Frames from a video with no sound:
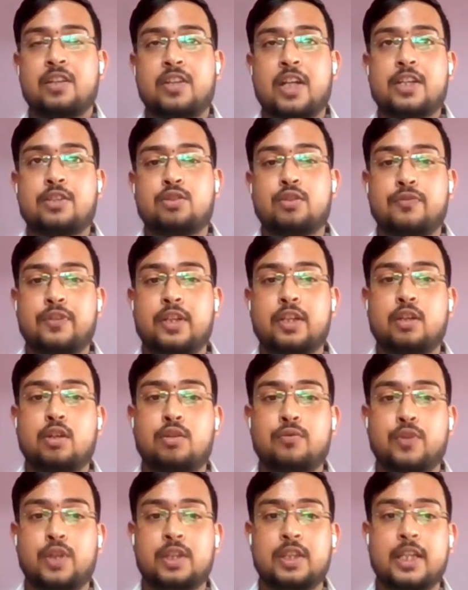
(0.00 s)
tries to figure
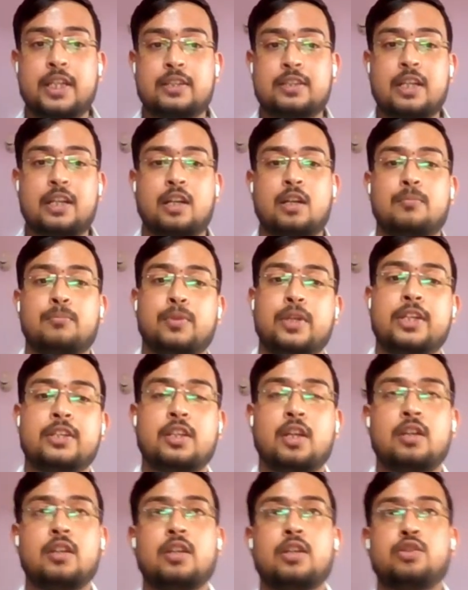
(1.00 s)
out what things are
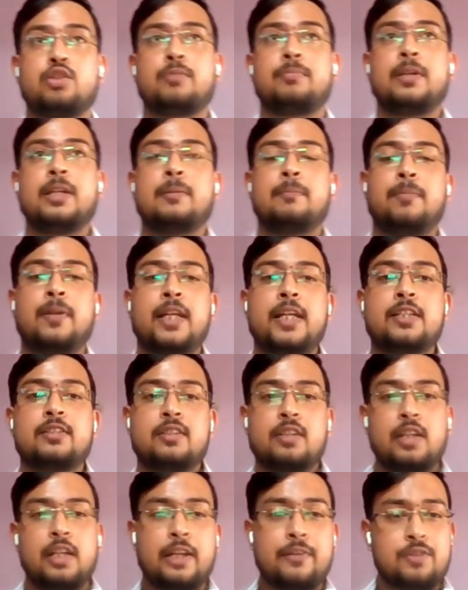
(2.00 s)
components are should be in
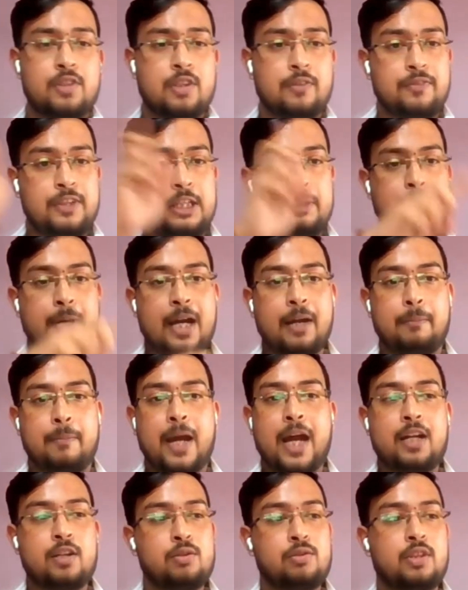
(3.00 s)
place, gives the feedback
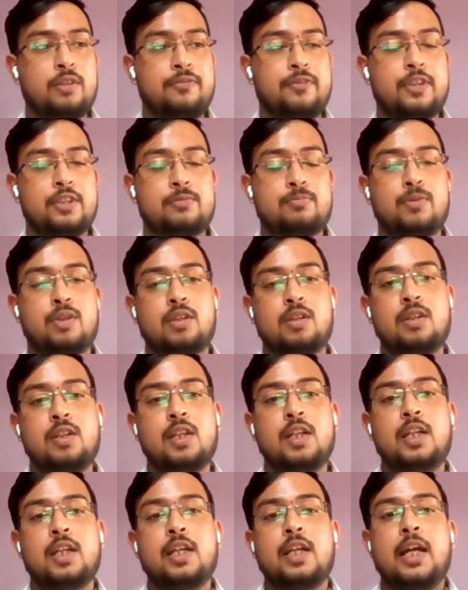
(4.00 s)
back to the first
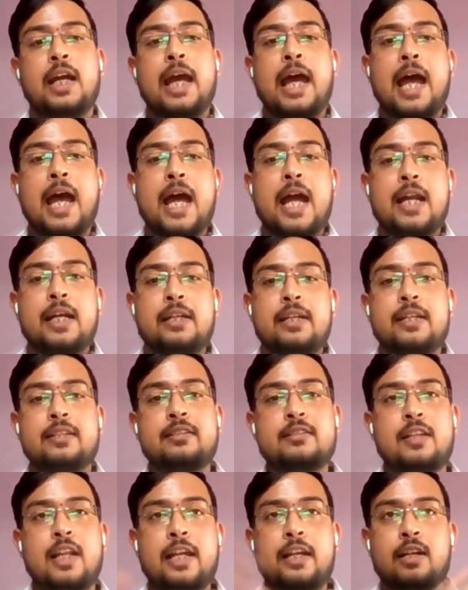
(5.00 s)
model. And this
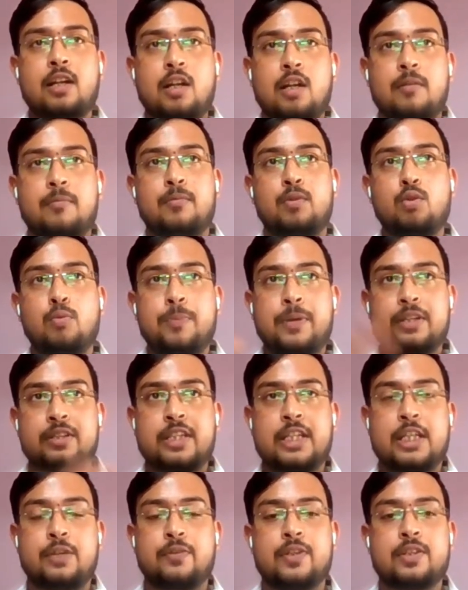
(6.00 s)
is like a looping
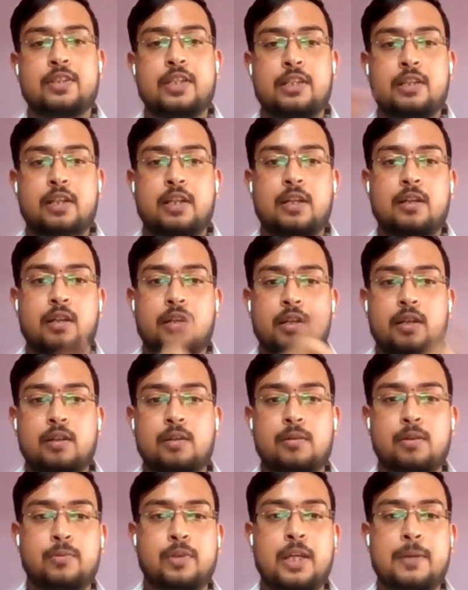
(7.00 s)
sequence. It
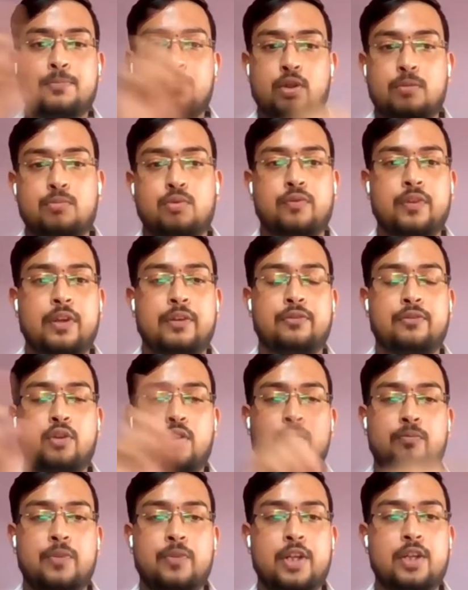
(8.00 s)
keeps on moving
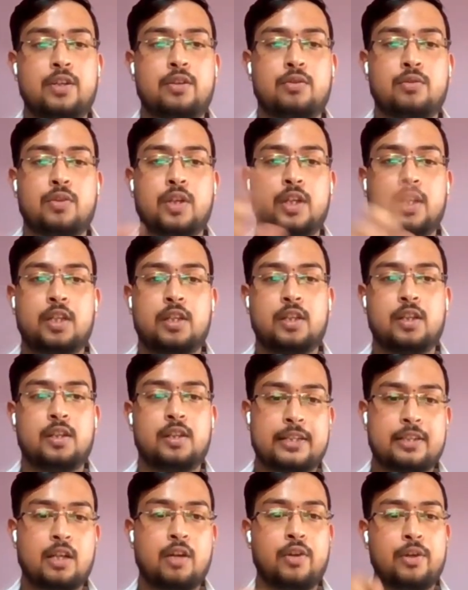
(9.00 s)
from one to another. That's
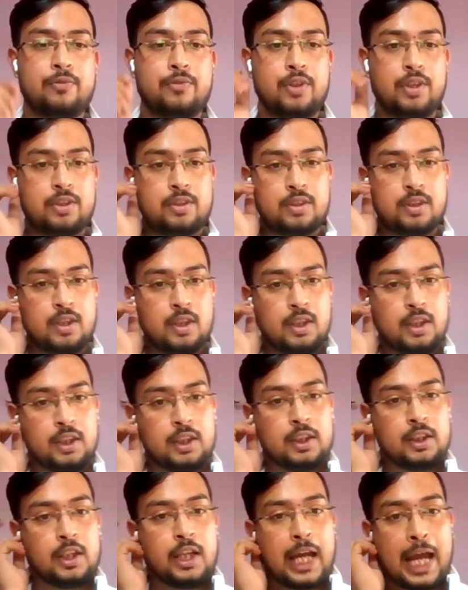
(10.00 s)
how it works.
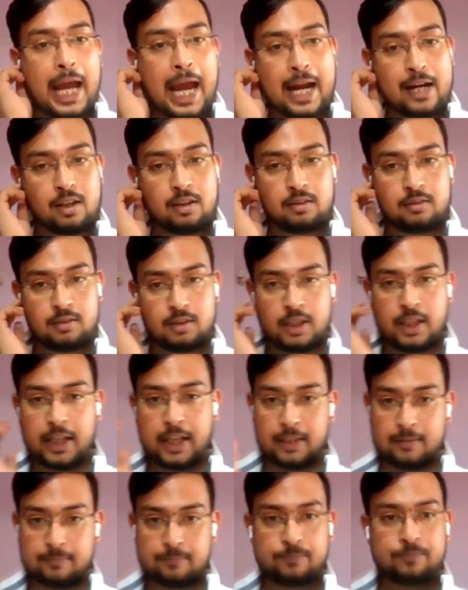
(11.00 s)
And
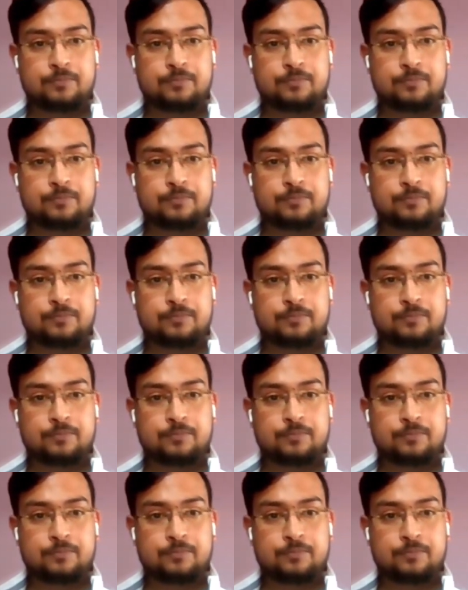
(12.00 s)
again,